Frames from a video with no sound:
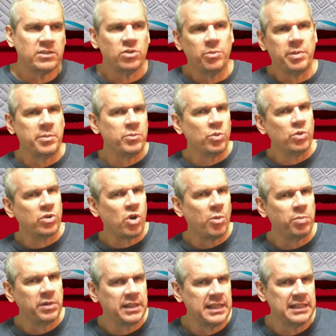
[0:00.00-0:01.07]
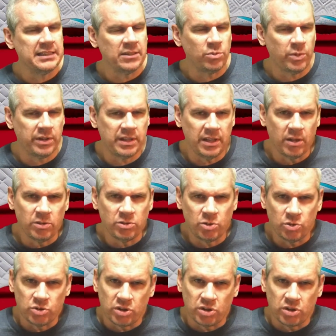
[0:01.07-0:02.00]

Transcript: to a bit more complicated with the outsoles,